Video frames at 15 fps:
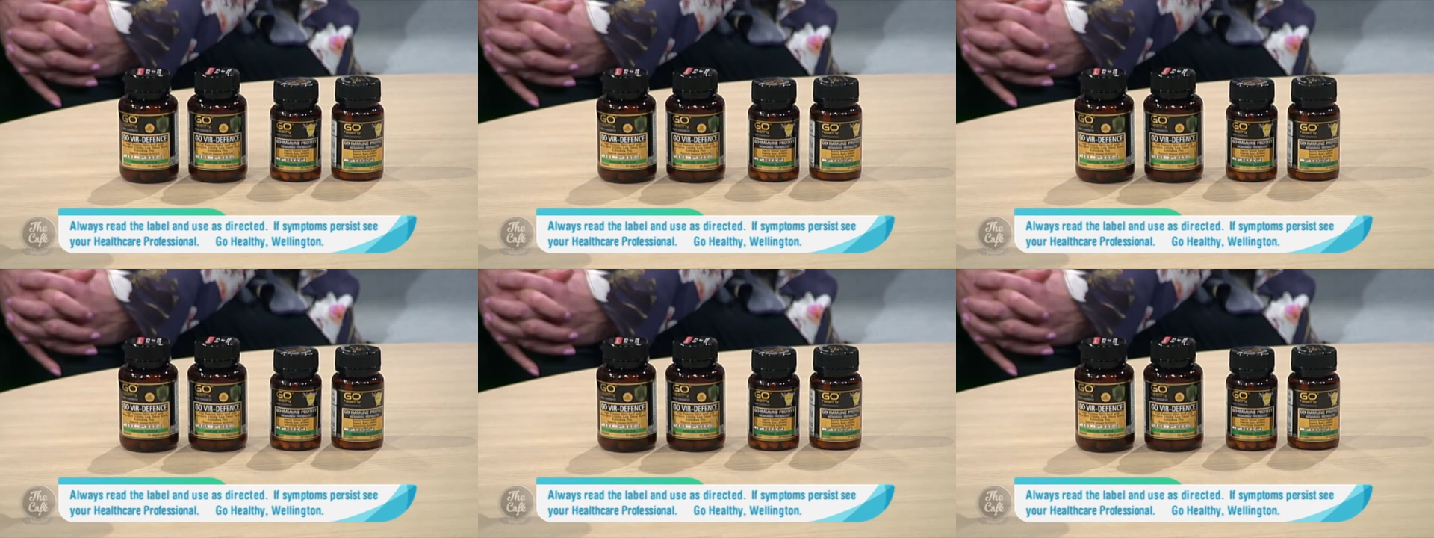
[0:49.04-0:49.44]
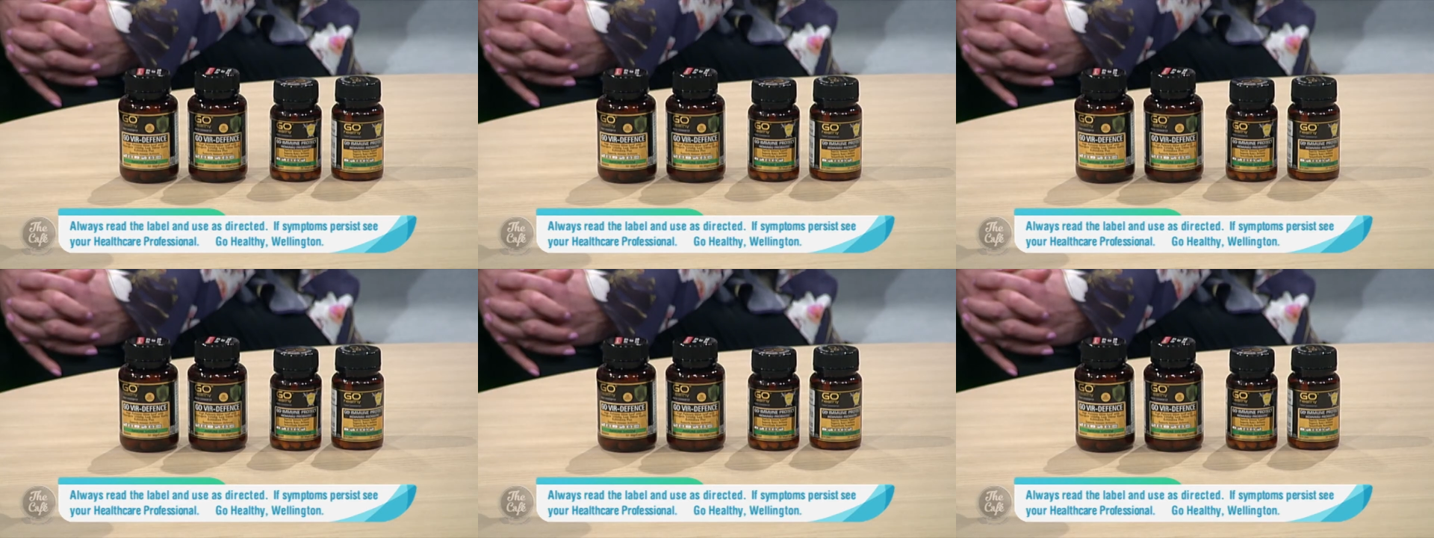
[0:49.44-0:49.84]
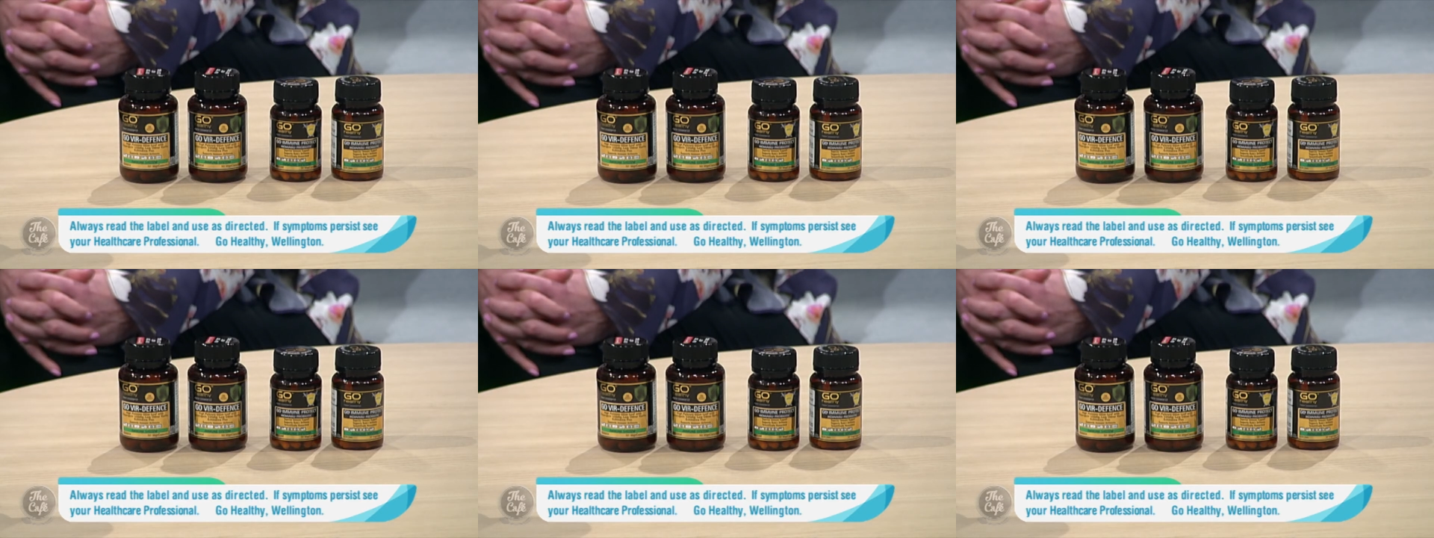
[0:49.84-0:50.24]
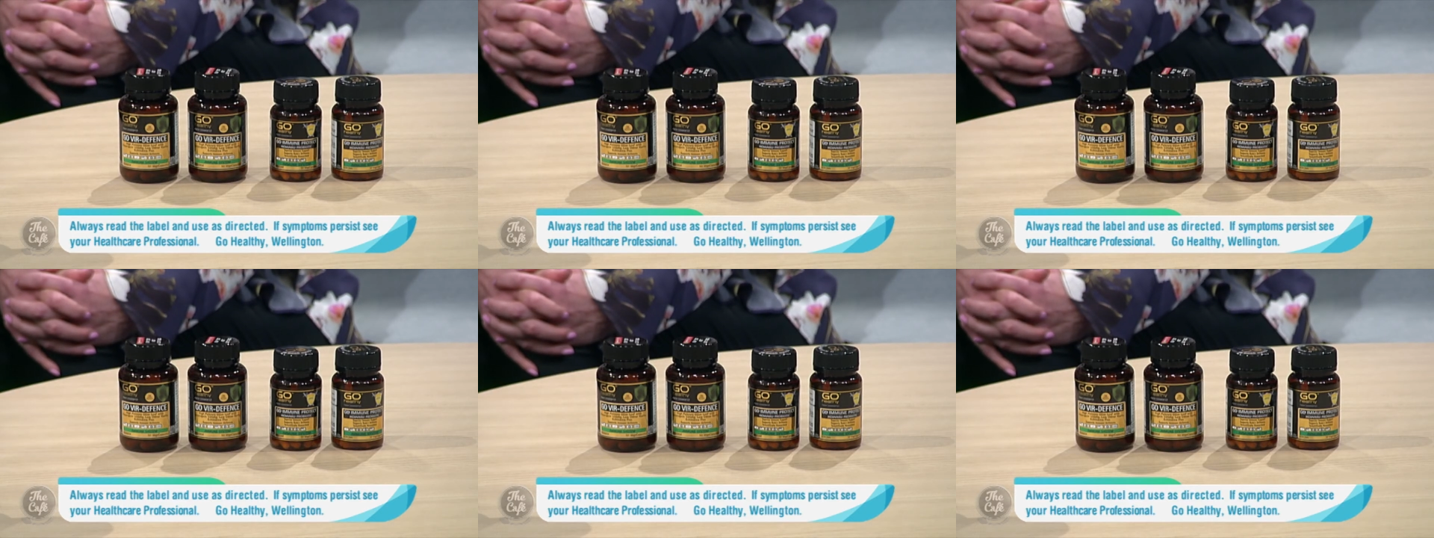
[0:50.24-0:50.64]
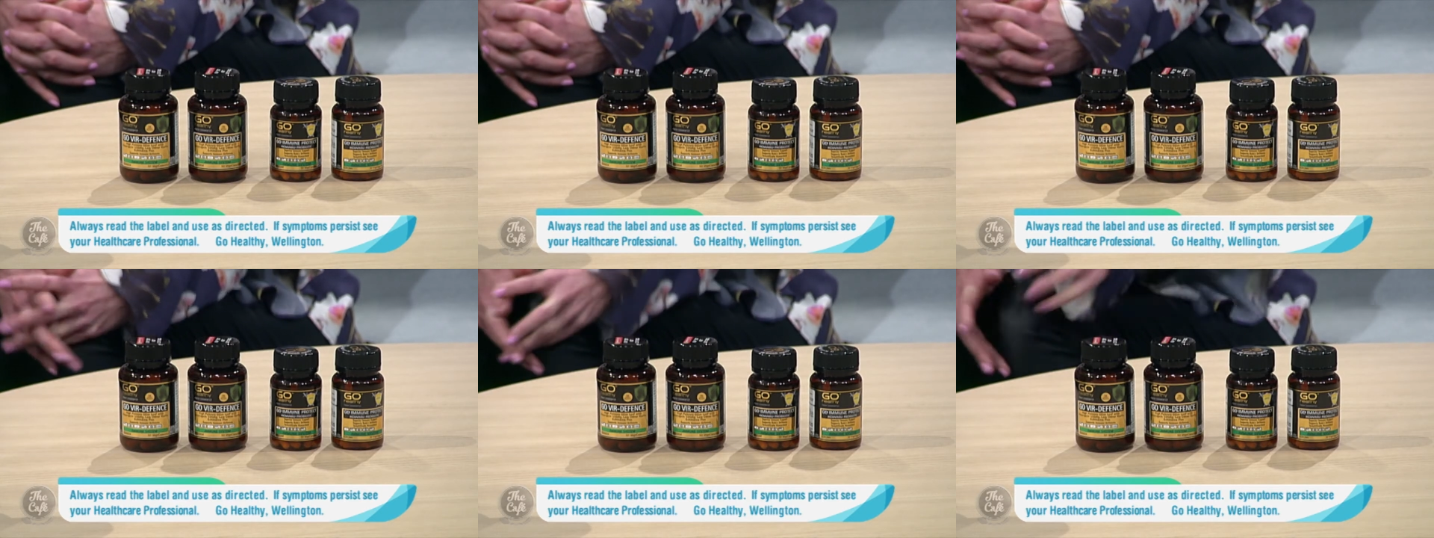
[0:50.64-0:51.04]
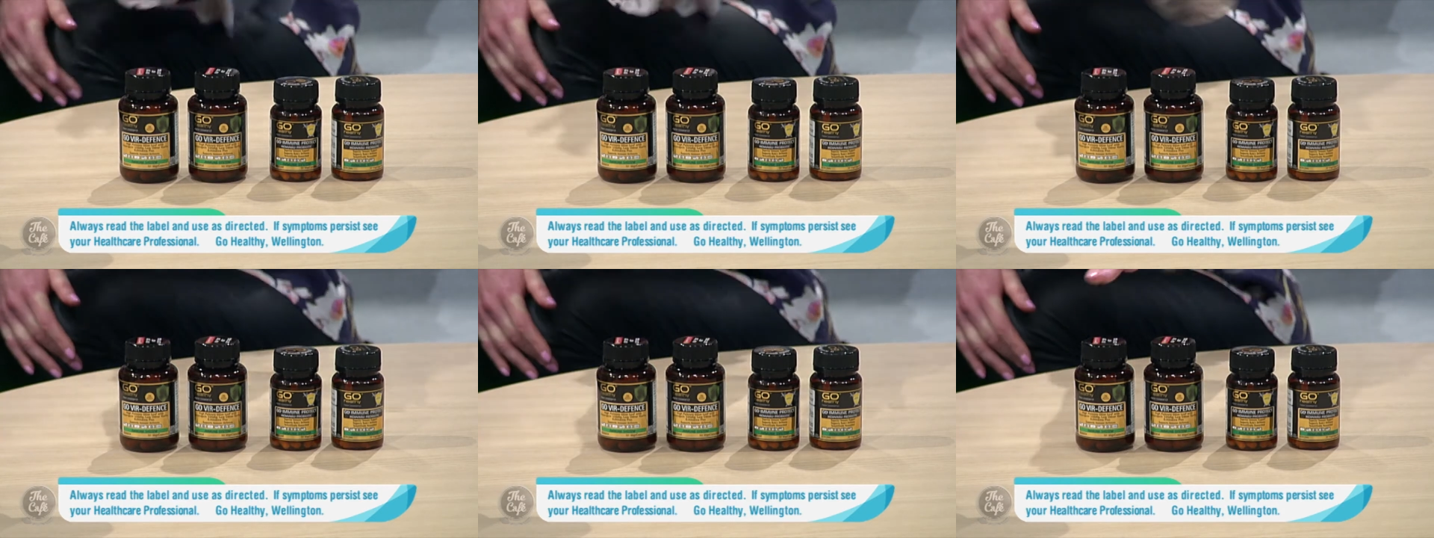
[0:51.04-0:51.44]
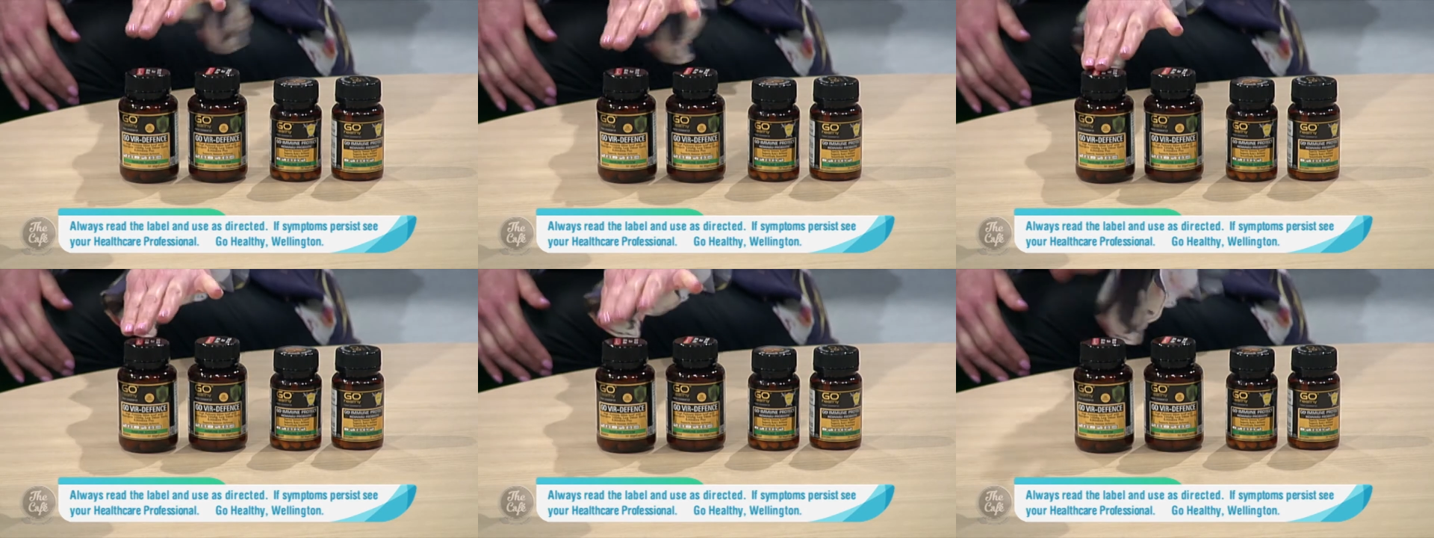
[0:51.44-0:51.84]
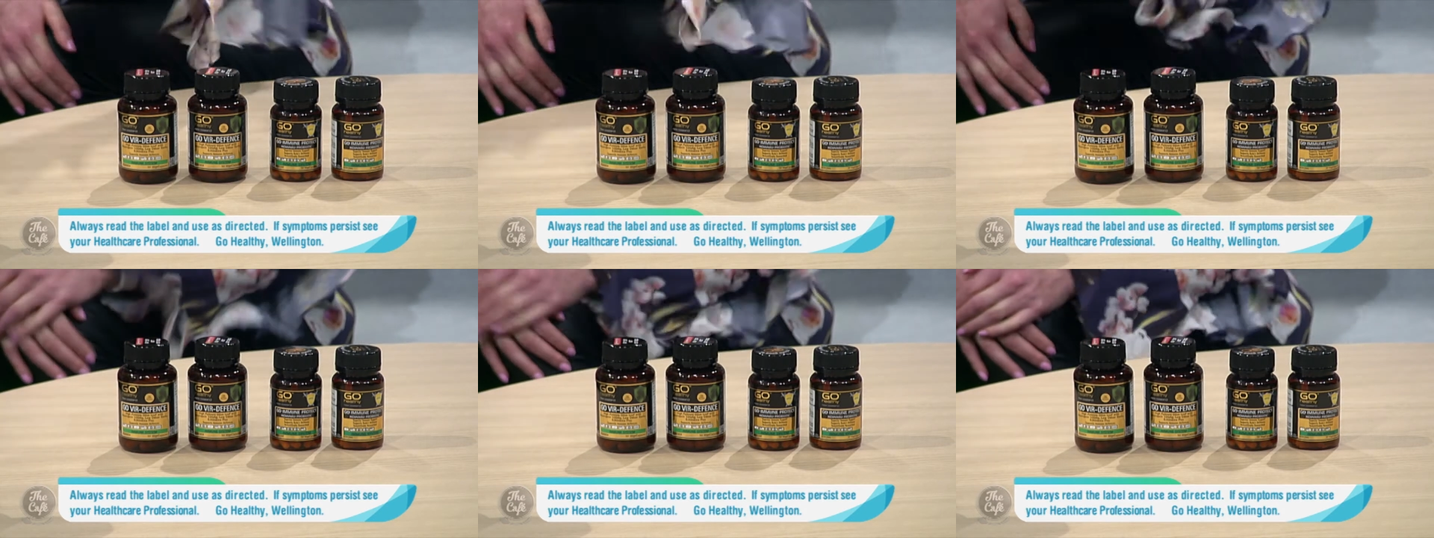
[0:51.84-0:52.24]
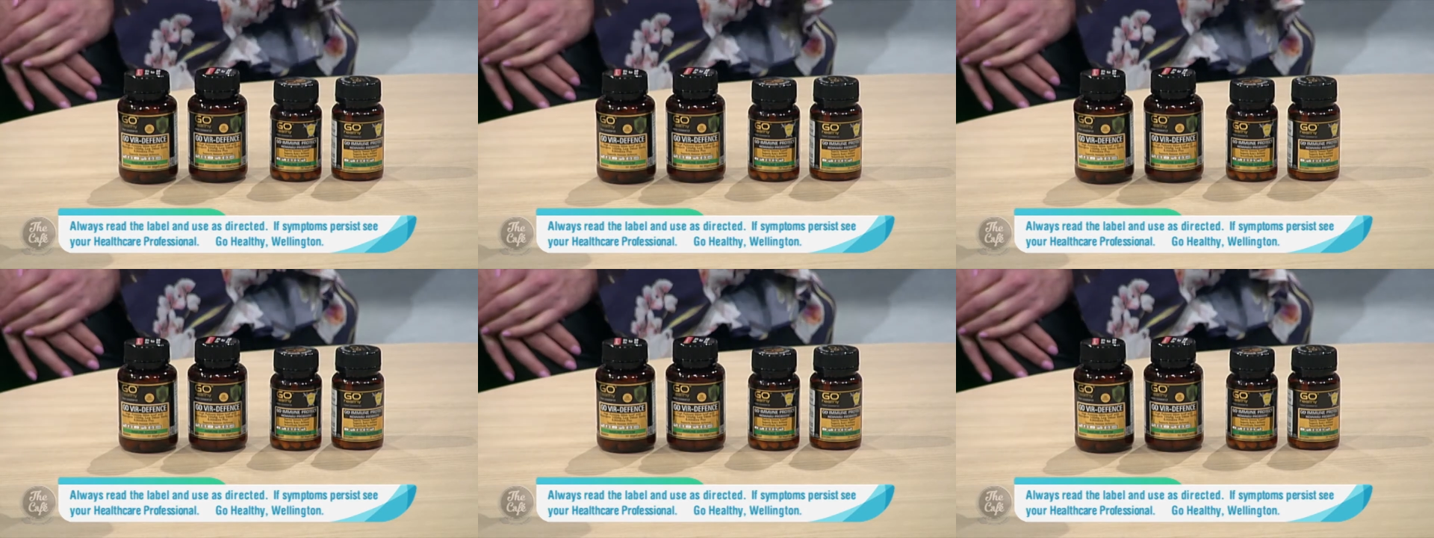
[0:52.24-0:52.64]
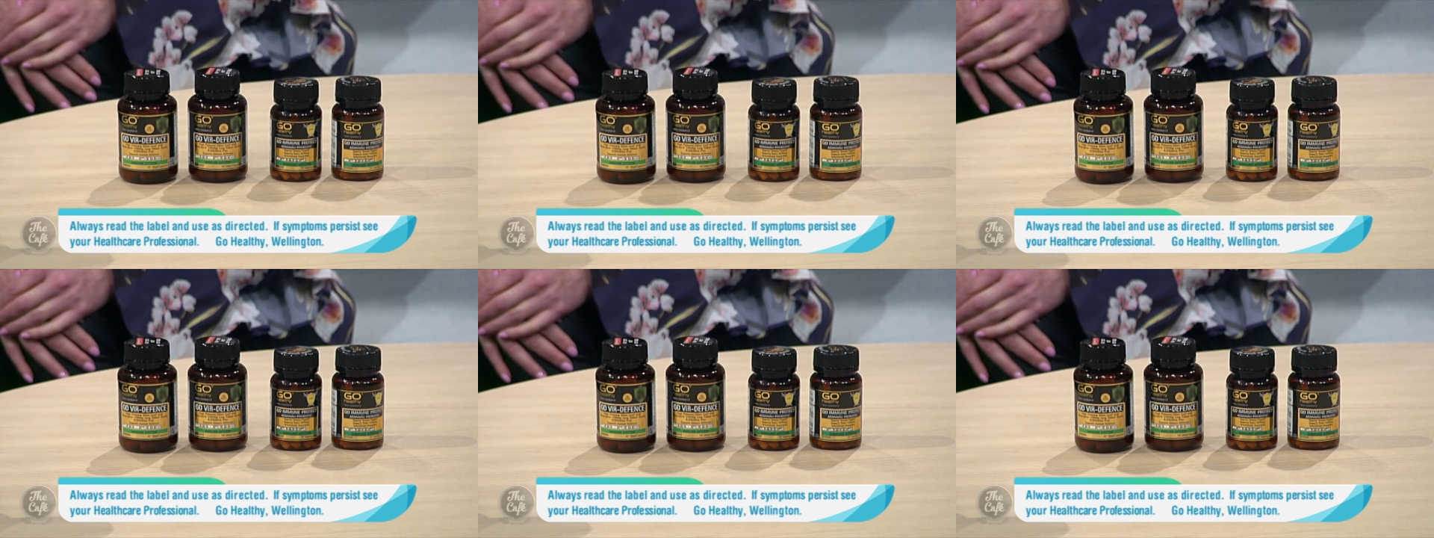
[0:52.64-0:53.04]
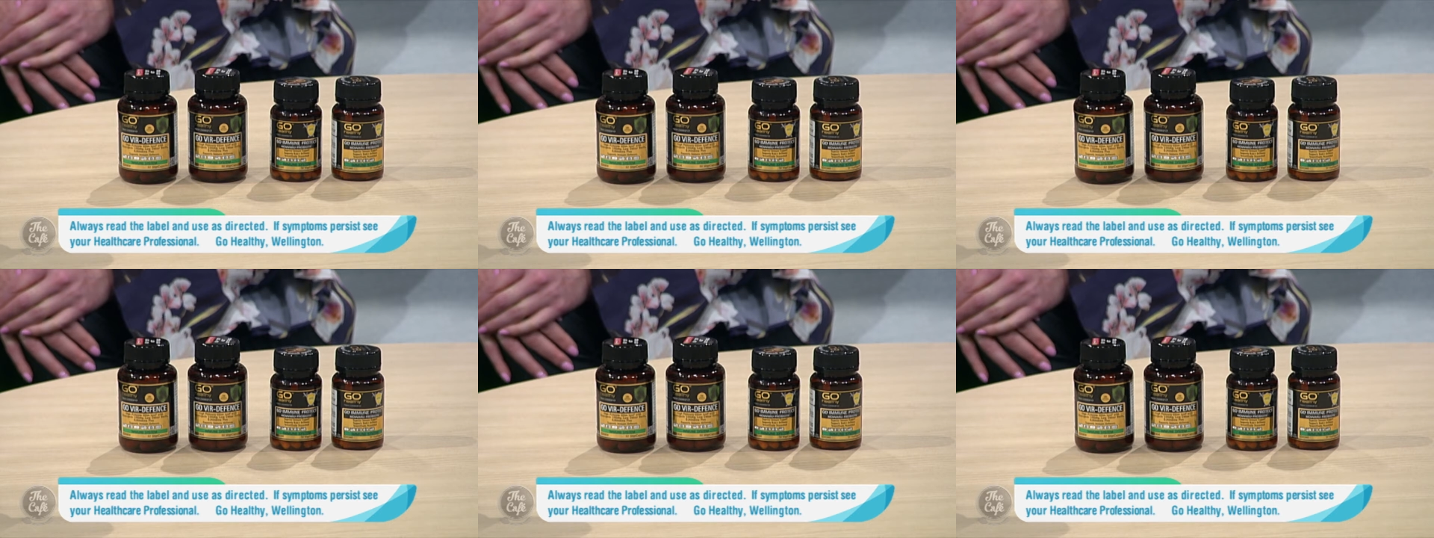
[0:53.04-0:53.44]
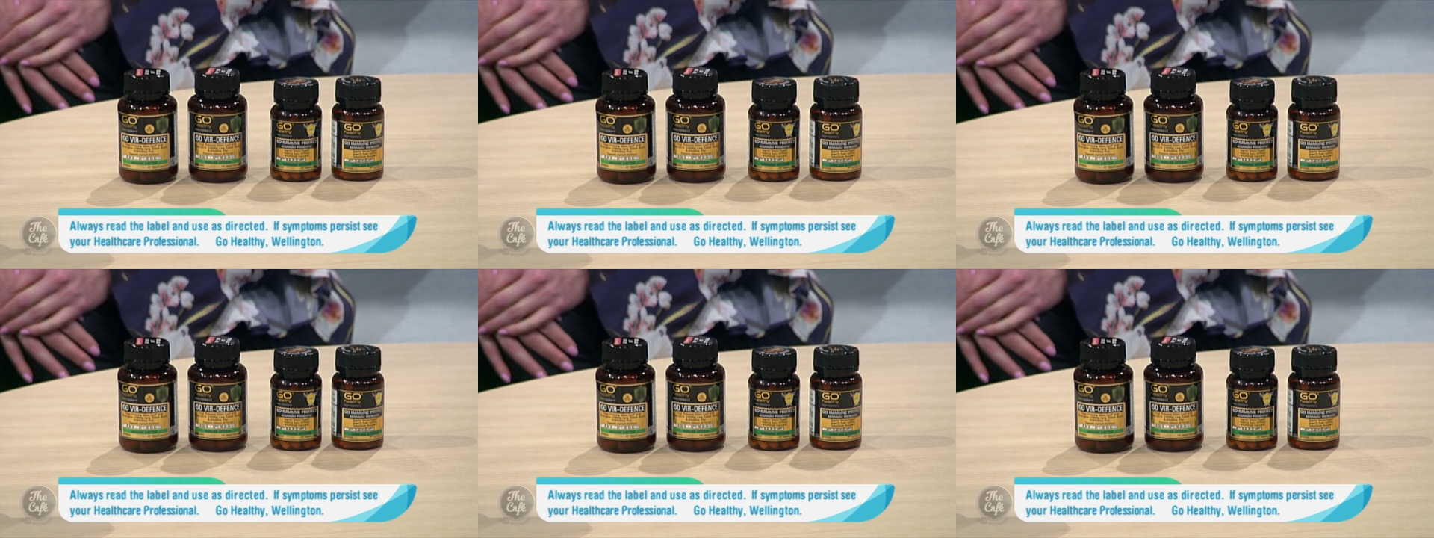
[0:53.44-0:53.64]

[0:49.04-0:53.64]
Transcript: No face is visible, so there are no lips to read.